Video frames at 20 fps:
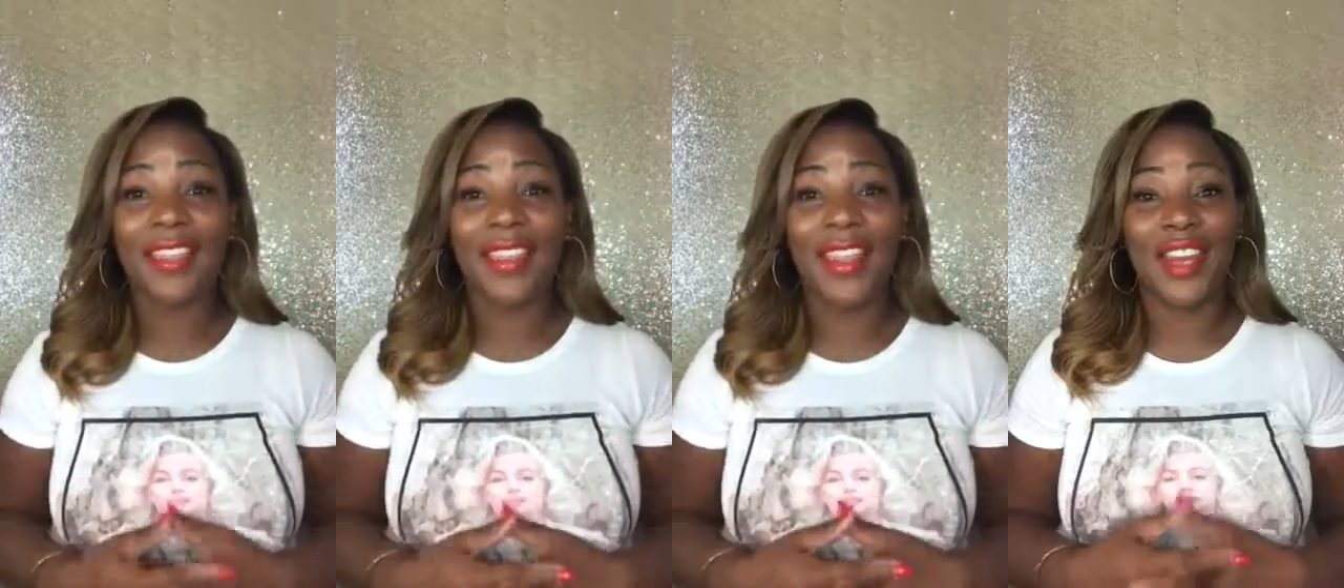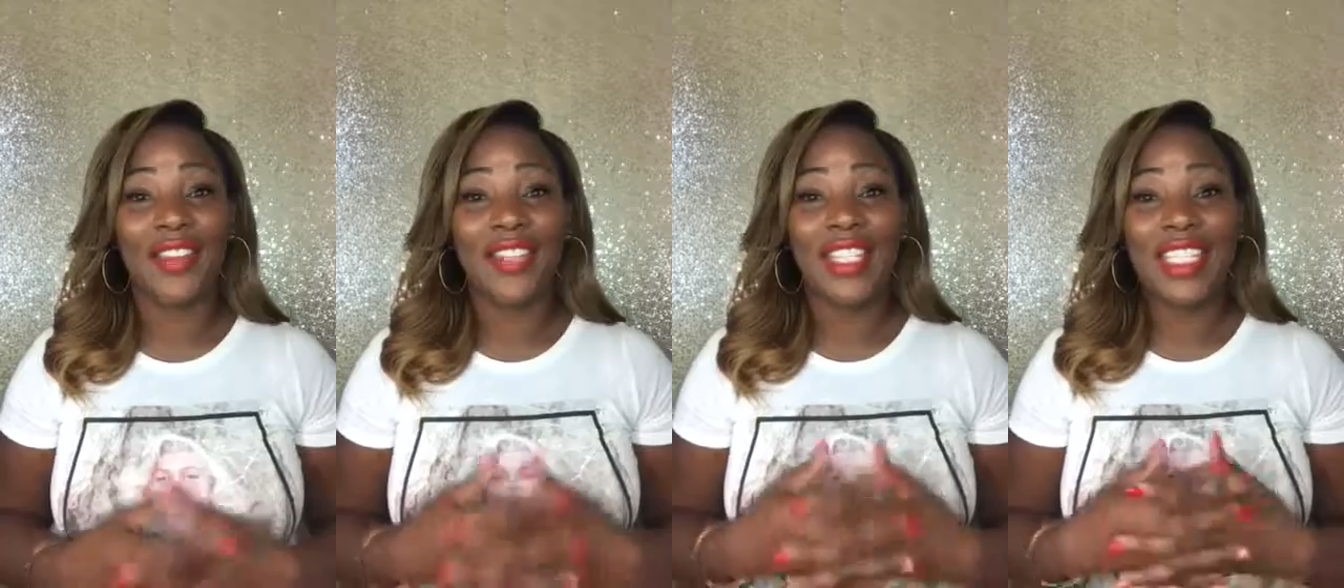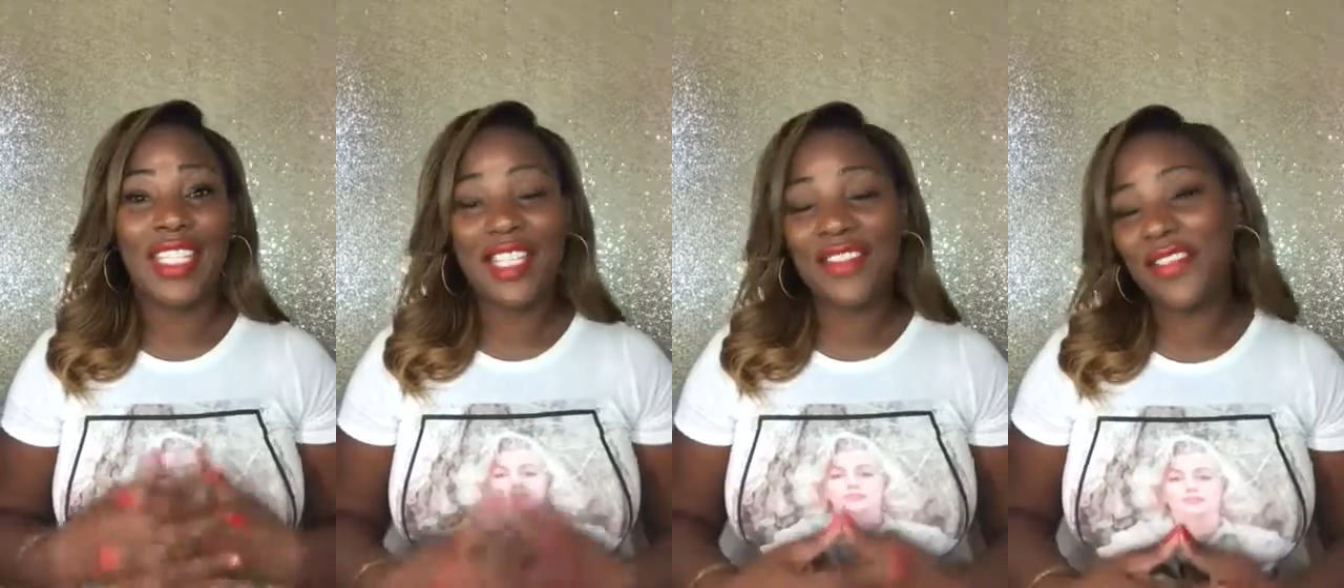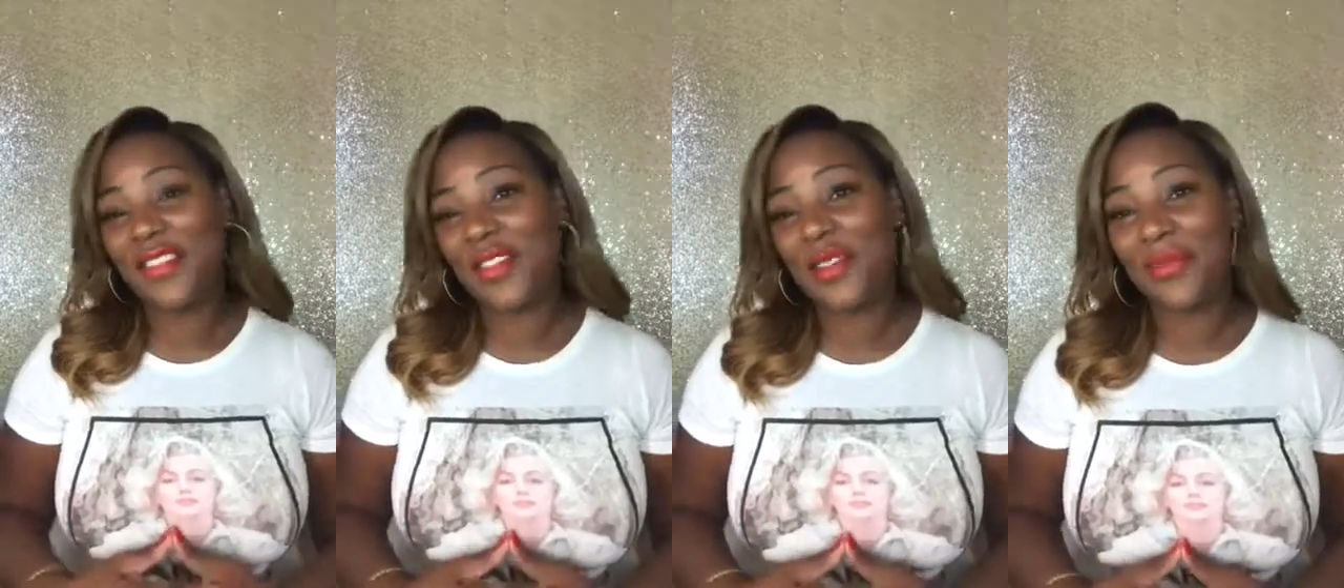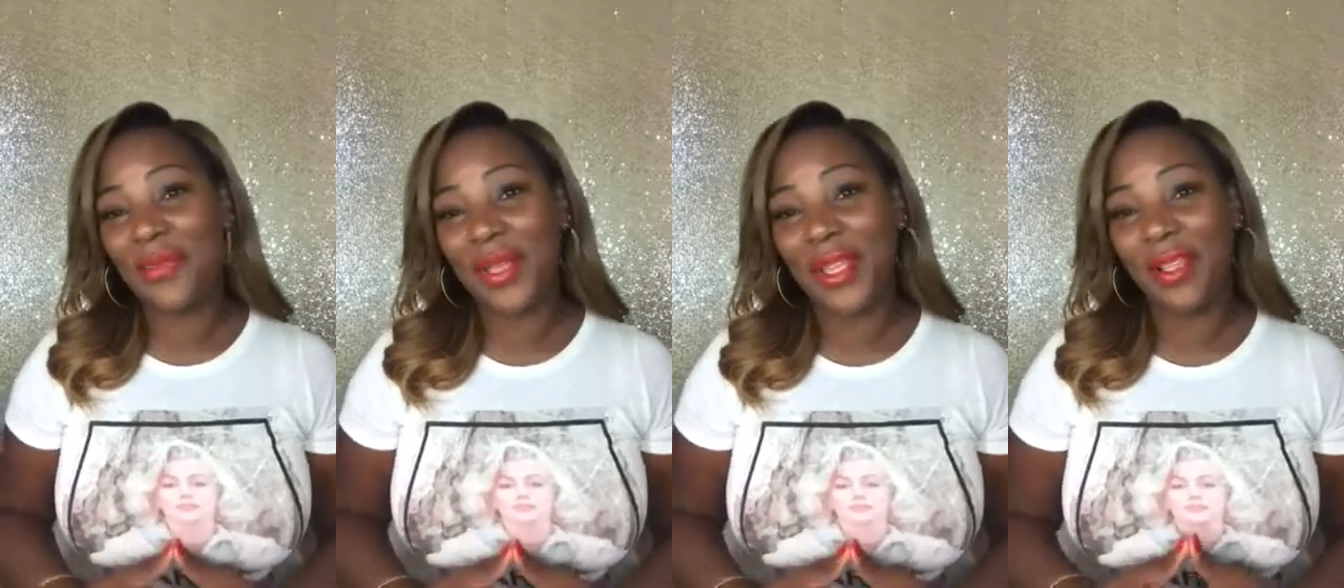that I received
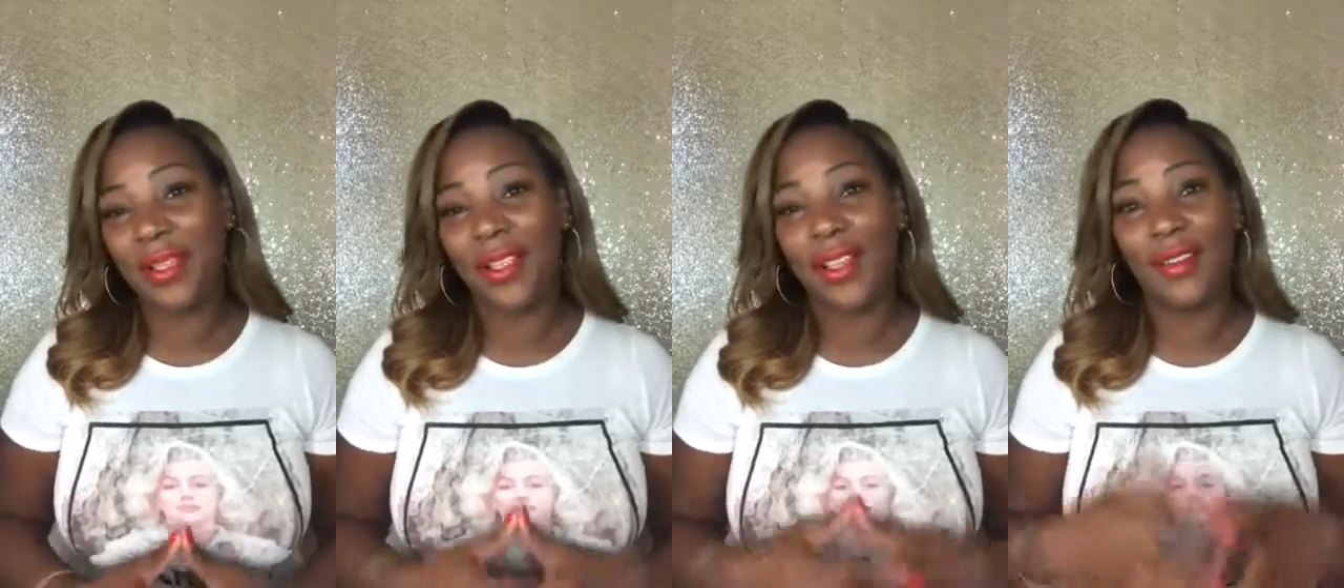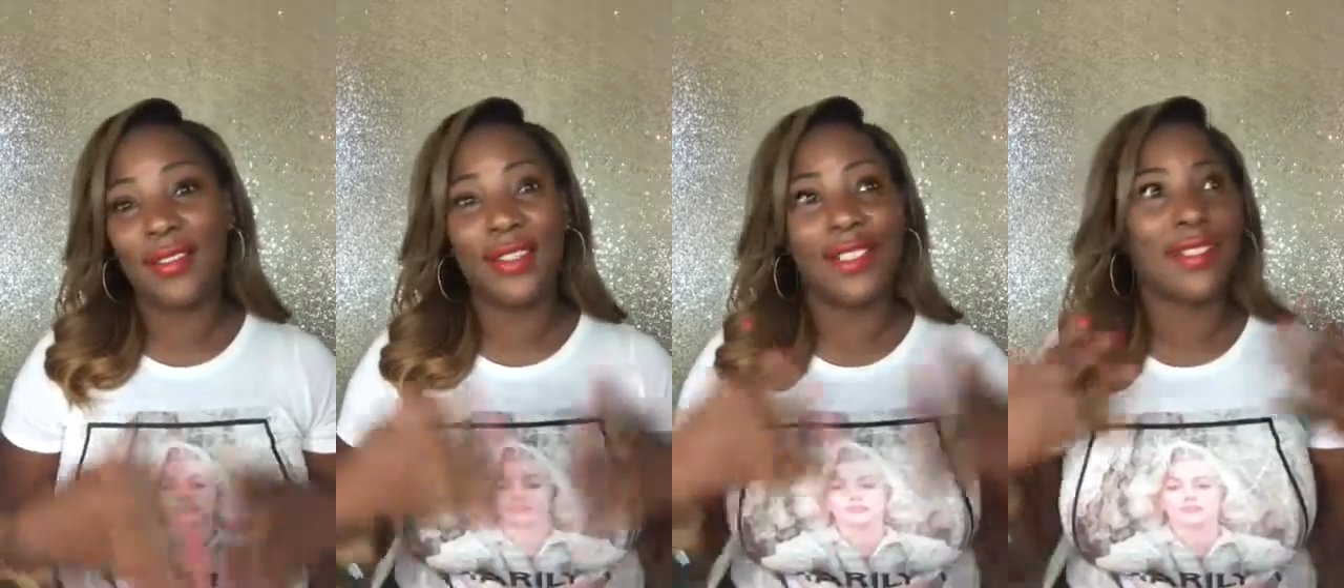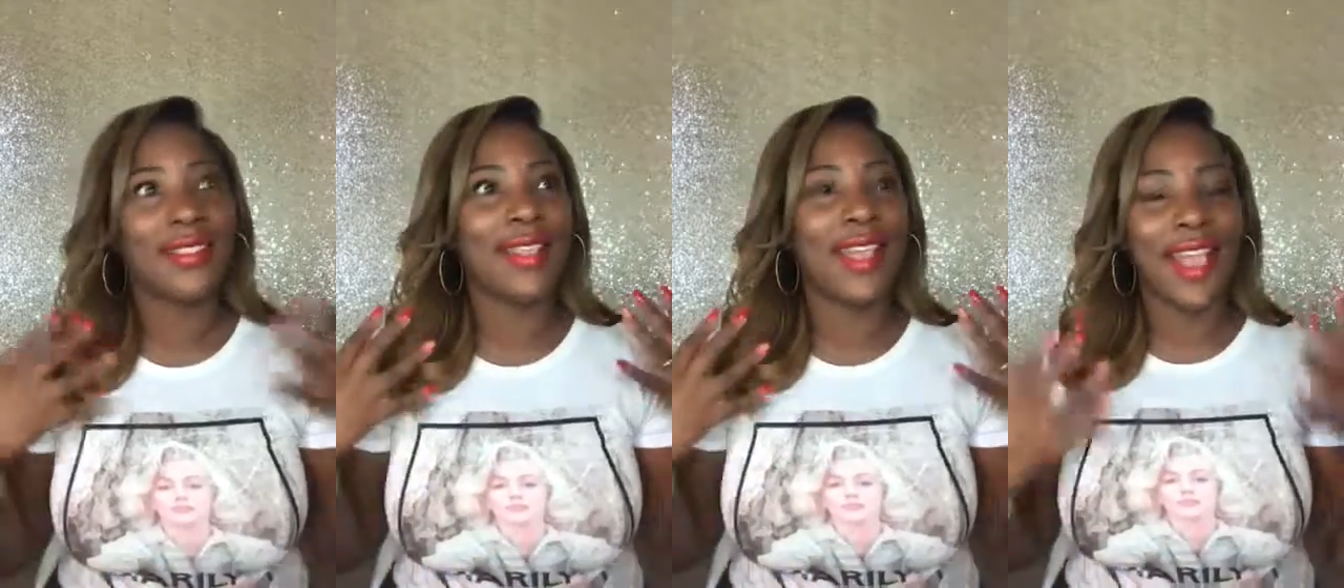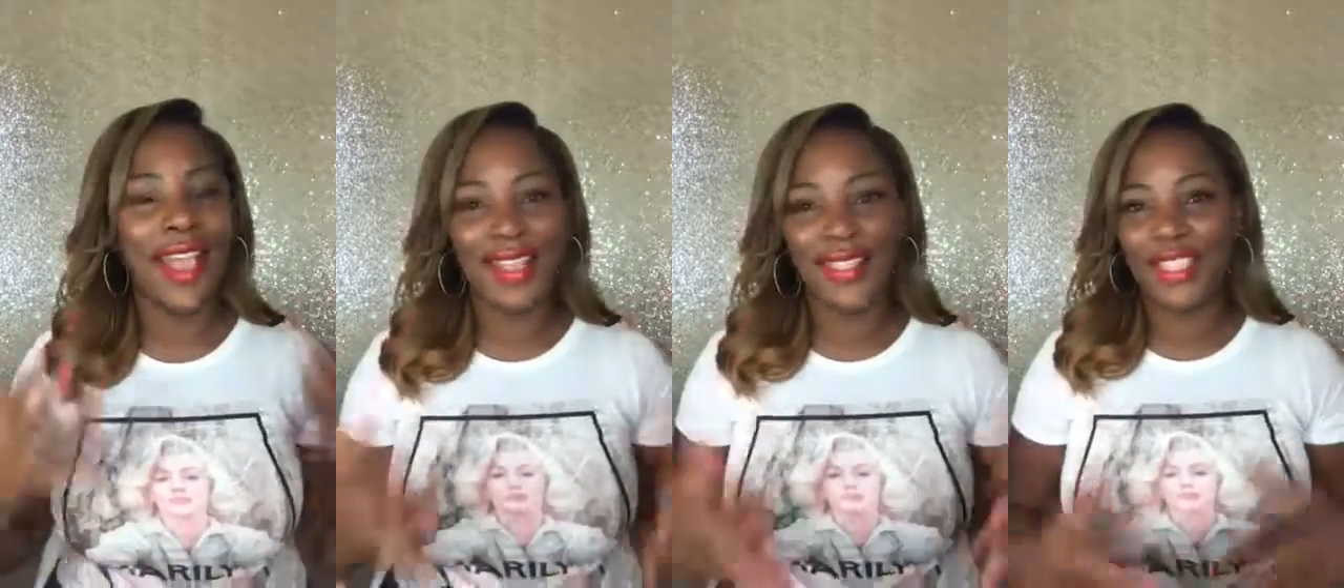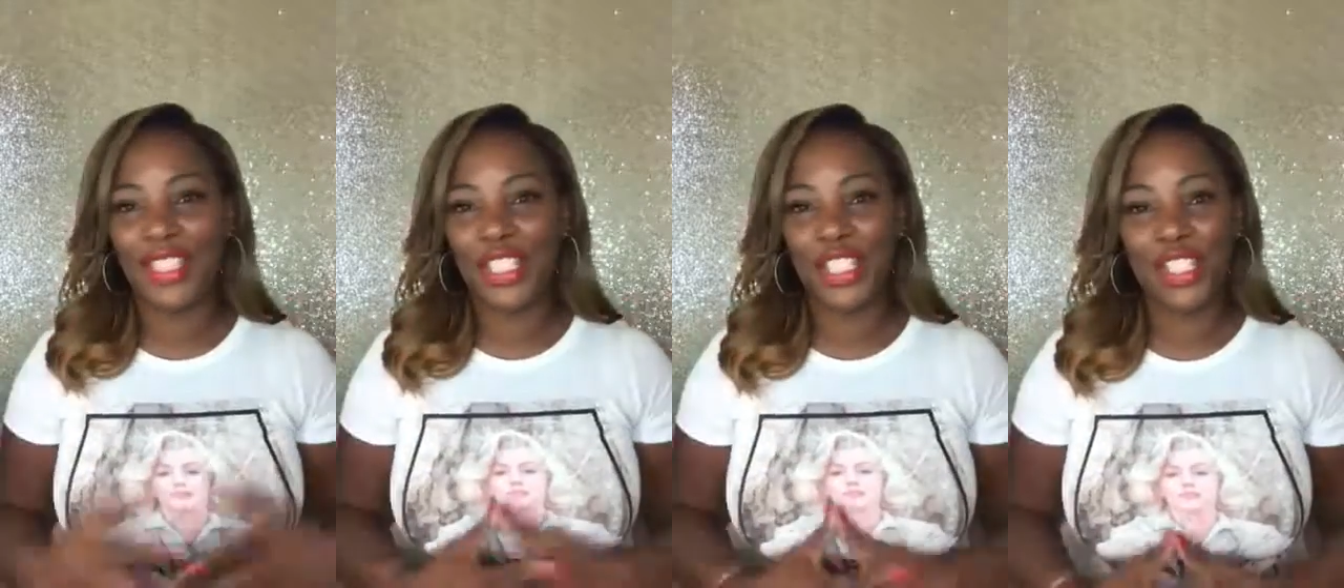in the mail and just
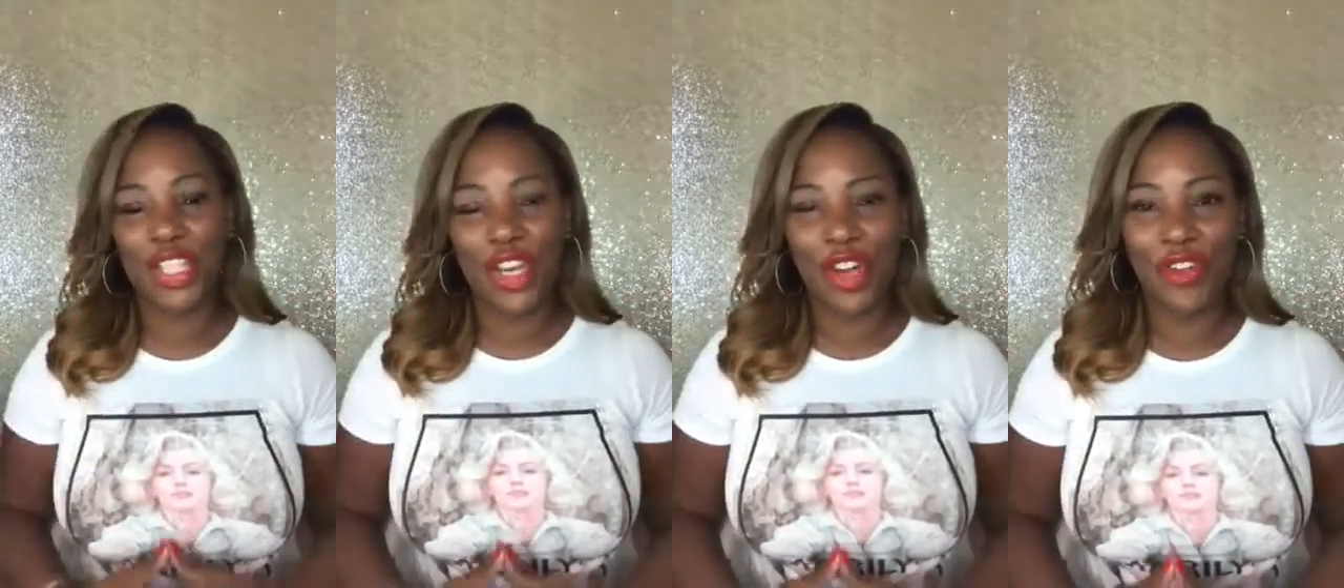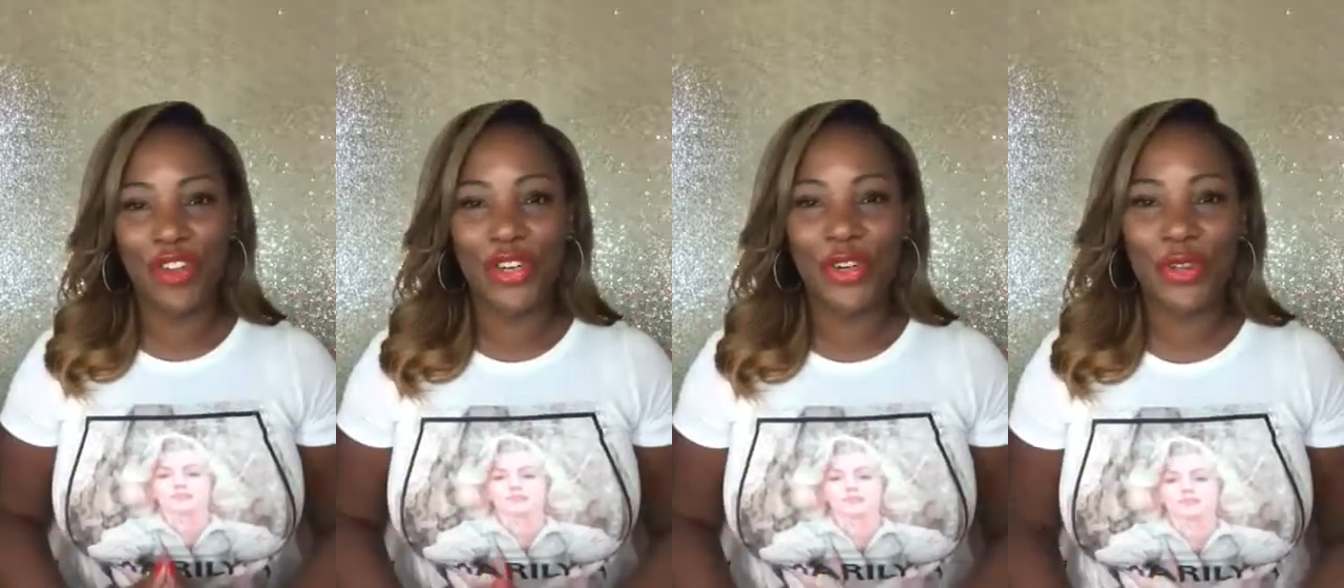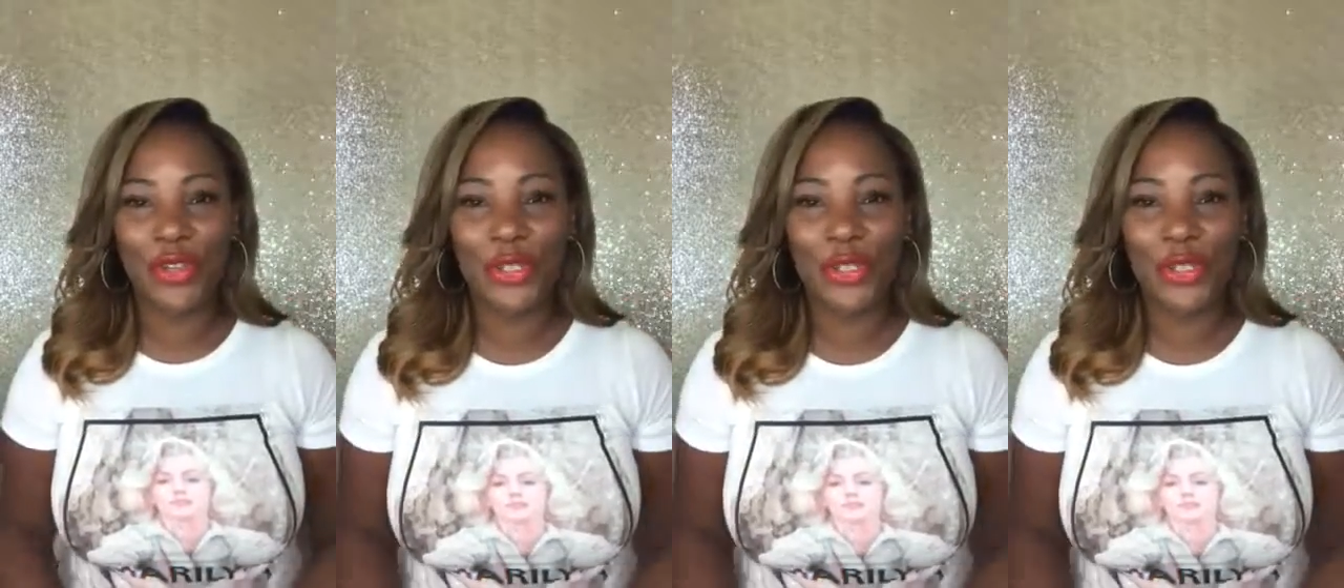had to share it